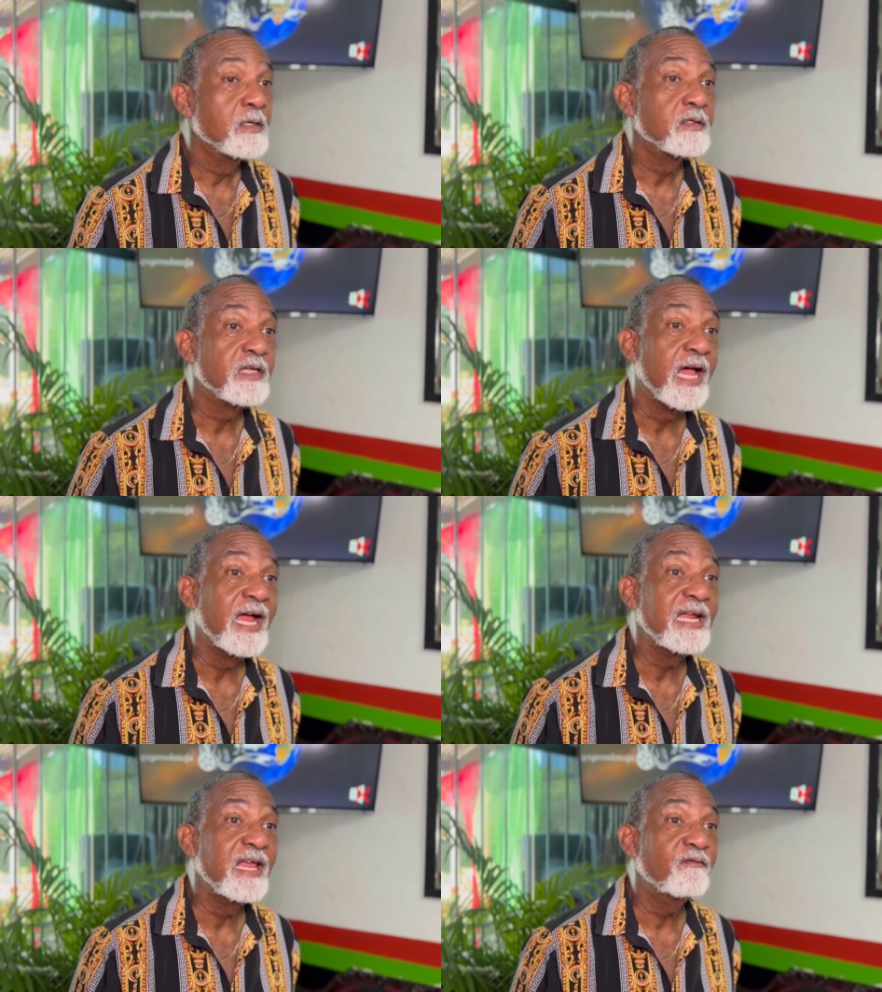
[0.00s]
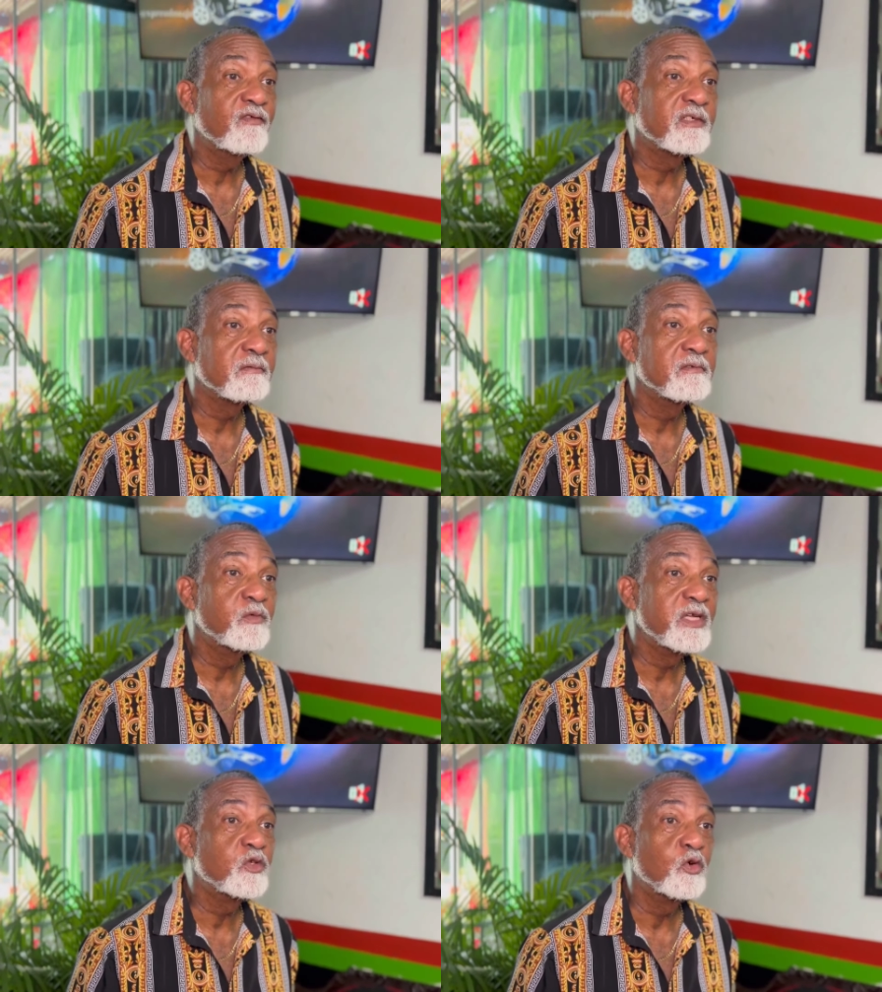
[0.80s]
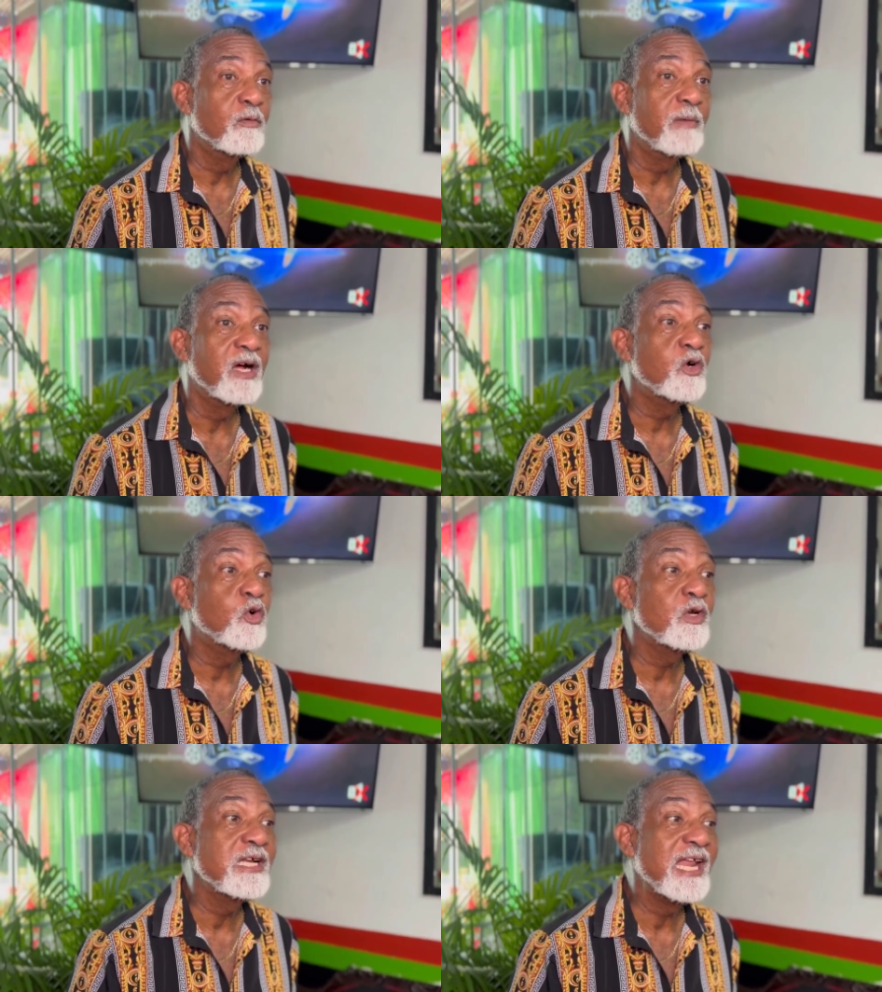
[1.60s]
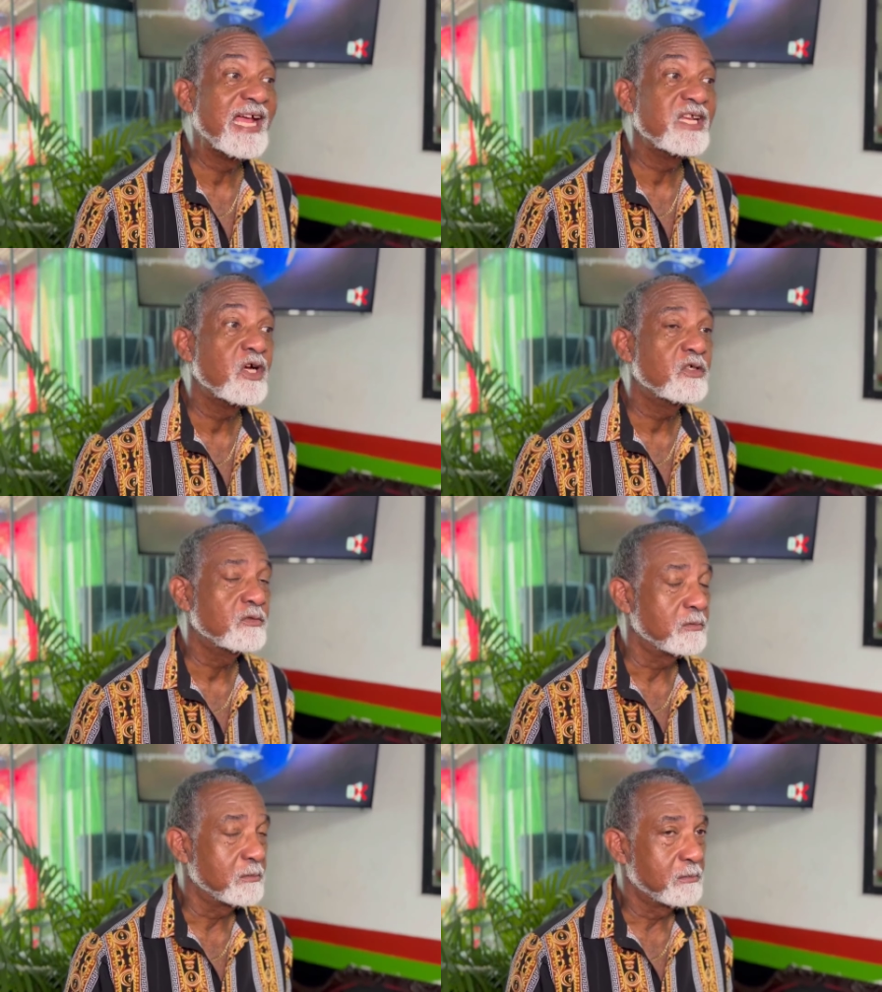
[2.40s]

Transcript: So I left, went home, and couldn't lie down.